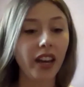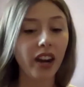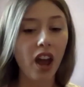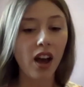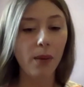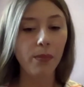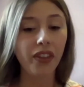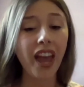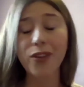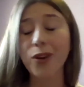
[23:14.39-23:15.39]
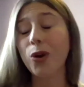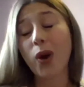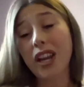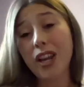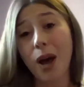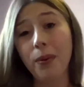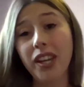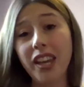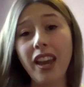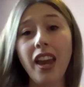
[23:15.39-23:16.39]
And yeah, they're a great
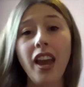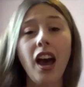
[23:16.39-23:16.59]
company.